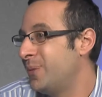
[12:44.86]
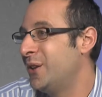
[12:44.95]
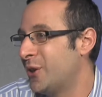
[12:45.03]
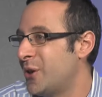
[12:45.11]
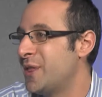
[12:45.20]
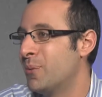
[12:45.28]

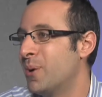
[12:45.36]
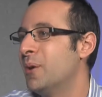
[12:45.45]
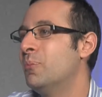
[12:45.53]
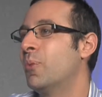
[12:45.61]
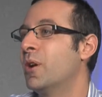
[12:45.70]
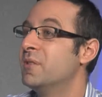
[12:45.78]
learn that we're
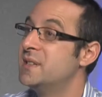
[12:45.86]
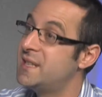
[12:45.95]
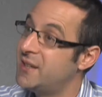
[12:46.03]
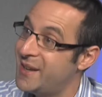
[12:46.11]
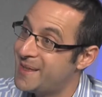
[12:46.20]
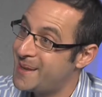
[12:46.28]
more
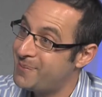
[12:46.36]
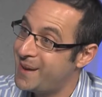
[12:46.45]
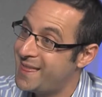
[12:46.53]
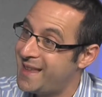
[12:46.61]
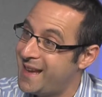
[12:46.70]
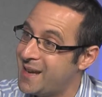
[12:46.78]
resilient than we
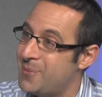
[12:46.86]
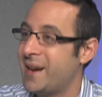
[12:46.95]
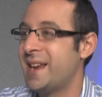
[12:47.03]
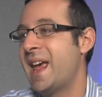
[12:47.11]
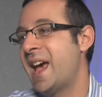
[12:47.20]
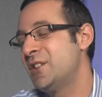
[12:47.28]
think, we can
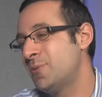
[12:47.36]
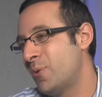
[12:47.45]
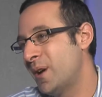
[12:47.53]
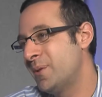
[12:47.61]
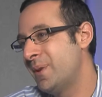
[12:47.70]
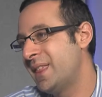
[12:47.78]
handle more
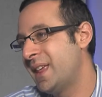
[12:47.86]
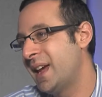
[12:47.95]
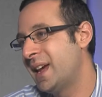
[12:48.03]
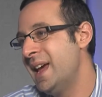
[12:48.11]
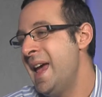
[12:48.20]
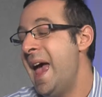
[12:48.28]
than we think,
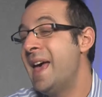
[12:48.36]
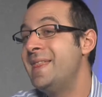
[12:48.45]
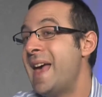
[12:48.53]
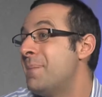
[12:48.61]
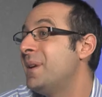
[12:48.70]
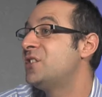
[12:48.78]
and
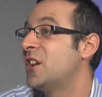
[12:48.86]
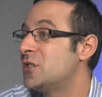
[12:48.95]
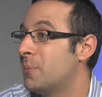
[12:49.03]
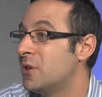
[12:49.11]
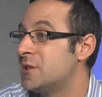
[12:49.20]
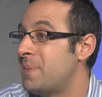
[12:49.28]
that may change our
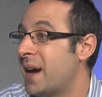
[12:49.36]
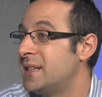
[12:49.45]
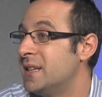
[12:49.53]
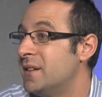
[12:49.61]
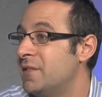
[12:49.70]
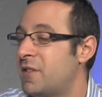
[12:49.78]

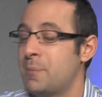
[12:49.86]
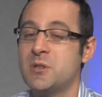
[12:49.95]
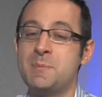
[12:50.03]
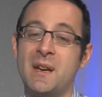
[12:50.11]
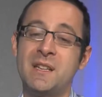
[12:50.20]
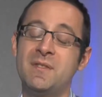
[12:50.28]
perspective. If the
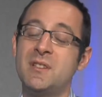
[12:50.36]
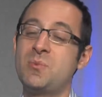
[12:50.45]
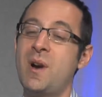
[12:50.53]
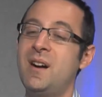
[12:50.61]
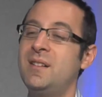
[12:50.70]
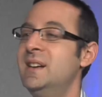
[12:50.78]
perspective is,
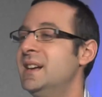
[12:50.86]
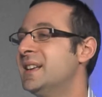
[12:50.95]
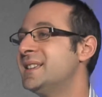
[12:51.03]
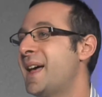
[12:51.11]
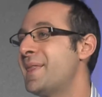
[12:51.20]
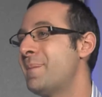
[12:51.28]
well, it's
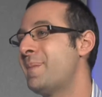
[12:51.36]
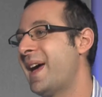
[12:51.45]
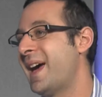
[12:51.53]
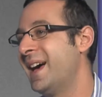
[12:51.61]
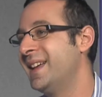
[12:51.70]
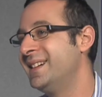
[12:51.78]
not that
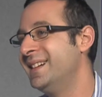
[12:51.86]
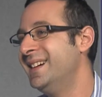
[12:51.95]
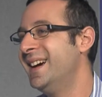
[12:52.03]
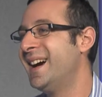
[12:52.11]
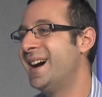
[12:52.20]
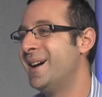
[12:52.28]
bad,
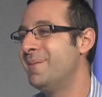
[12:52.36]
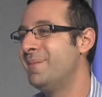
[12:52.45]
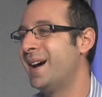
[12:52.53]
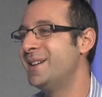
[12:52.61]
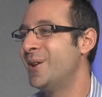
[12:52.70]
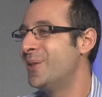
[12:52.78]
I
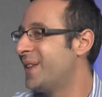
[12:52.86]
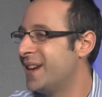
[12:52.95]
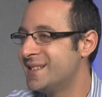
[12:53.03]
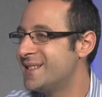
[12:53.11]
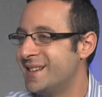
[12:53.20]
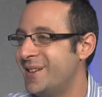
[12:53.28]
know
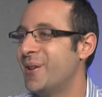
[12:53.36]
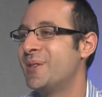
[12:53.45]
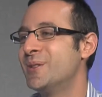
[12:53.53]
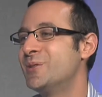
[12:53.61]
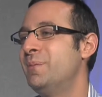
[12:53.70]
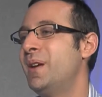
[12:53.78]
things
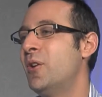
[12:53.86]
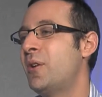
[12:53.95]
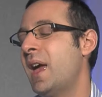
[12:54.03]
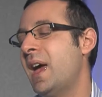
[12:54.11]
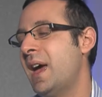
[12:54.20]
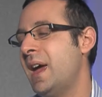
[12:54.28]
will be
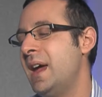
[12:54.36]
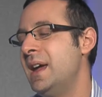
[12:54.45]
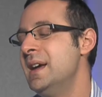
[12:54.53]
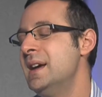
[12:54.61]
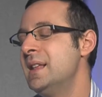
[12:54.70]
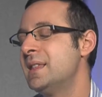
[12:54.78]
okay,
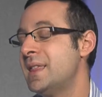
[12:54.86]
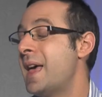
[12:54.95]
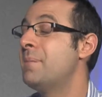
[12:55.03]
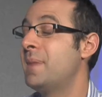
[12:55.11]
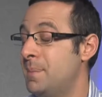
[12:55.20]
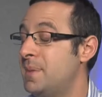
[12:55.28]
then that
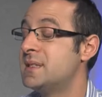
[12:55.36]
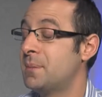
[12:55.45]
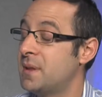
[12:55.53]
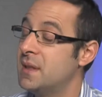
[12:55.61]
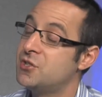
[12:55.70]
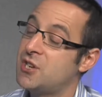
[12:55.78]
may be
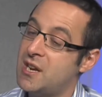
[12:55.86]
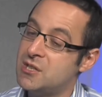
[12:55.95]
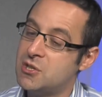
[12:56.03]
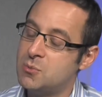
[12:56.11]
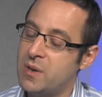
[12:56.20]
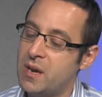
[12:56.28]
something that changes
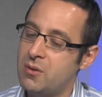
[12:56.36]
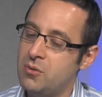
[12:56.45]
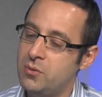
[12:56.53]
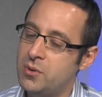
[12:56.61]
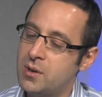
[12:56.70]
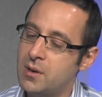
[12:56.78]
as we get
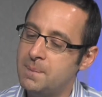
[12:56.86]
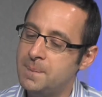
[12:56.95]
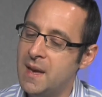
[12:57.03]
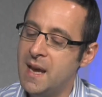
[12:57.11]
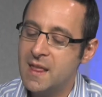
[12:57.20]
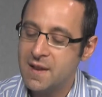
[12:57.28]
older.
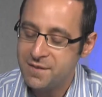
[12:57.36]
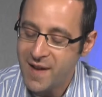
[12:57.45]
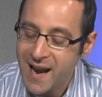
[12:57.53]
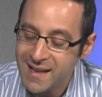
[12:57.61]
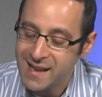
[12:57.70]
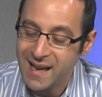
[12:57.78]
The
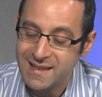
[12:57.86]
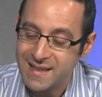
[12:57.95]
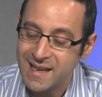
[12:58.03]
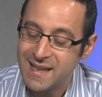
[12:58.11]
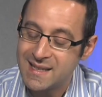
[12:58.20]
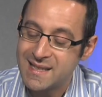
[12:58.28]
final
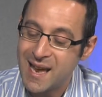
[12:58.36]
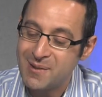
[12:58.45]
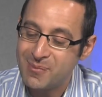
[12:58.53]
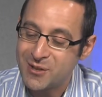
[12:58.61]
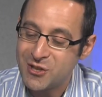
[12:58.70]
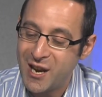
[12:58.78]
idea is that
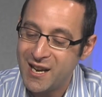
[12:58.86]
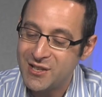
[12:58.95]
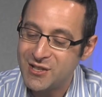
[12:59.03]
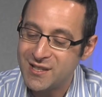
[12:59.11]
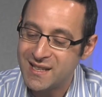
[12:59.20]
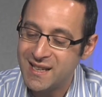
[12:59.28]
what
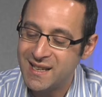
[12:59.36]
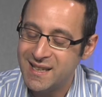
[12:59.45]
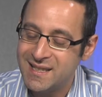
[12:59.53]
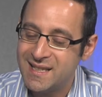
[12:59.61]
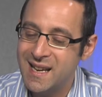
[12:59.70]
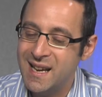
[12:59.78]
changes
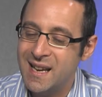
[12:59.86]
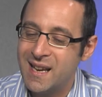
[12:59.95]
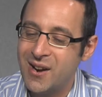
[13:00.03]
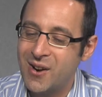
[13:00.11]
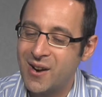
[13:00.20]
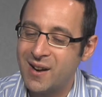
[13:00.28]
is
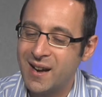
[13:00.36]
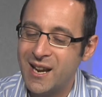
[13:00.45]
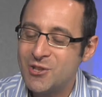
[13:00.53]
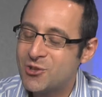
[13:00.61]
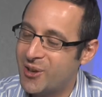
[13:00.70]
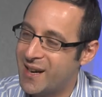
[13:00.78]
our
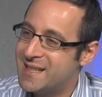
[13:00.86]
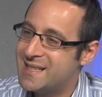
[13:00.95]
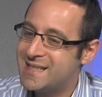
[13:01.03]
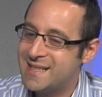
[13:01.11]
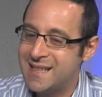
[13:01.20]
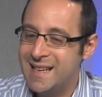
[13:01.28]

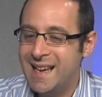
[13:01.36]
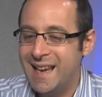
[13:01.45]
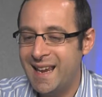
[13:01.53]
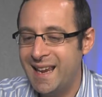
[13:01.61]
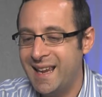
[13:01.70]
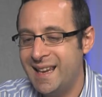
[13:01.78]
interest
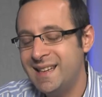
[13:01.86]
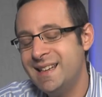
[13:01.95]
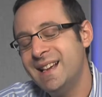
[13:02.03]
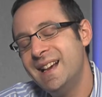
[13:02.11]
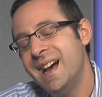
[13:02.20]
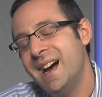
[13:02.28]
in
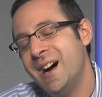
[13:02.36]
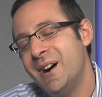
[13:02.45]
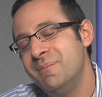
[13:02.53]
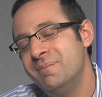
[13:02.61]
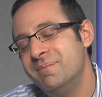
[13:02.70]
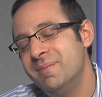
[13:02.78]

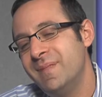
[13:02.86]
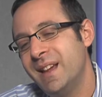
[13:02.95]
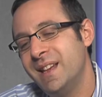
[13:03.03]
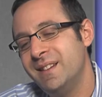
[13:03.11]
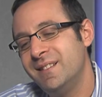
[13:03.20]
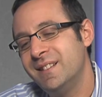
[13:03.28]

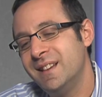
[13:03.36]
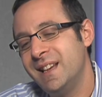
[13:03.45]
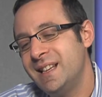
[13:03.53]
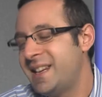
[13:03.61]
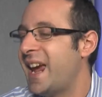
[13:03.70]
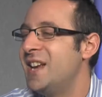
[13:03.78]

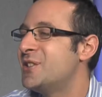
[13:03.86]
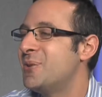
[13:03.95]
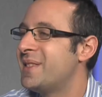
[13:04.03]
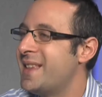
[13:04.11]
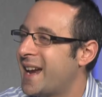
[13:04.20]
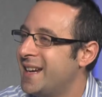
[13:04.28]
engaging with
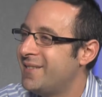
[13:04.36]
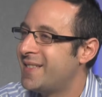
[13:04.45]
negative